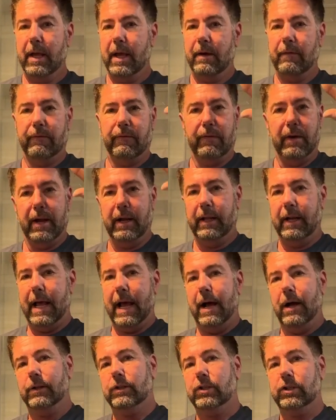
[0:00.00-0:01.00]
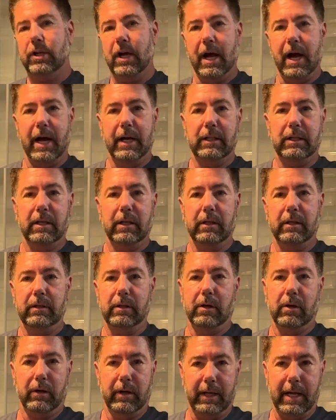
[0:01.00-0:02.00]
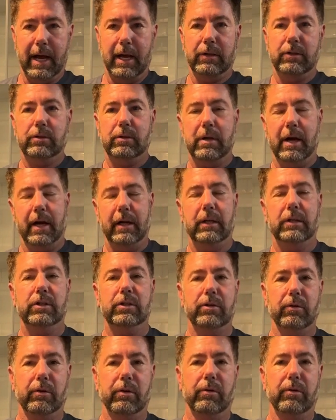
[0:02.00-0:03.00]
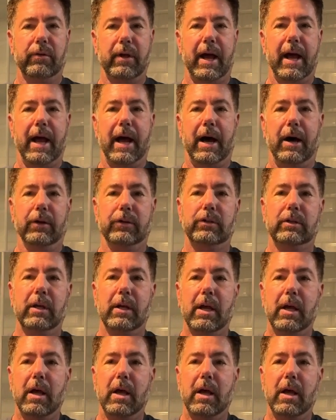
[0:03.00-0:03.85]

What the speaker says: vent it outside to the outside exterior of the house.